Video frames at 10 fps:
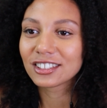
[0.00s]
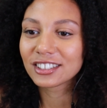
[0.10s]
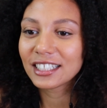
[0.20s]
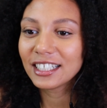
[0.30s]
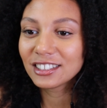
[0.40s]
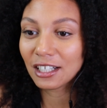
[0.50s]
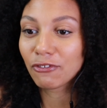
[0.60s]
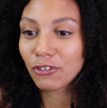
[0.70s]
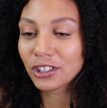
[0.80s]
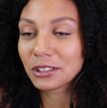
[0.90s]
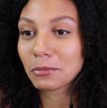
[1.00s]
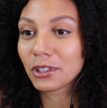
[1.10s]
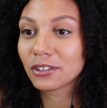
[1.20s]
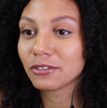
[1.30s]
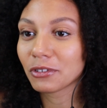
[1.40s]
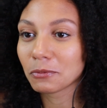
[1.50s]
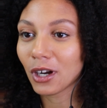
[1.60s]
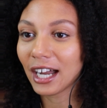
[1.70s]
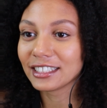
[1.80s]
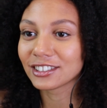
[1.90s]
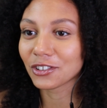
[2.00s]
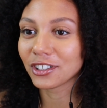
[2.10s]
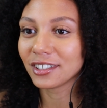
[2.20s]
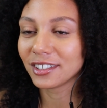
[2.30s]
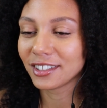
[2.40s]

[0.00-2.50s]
because it is affordable from what I saw.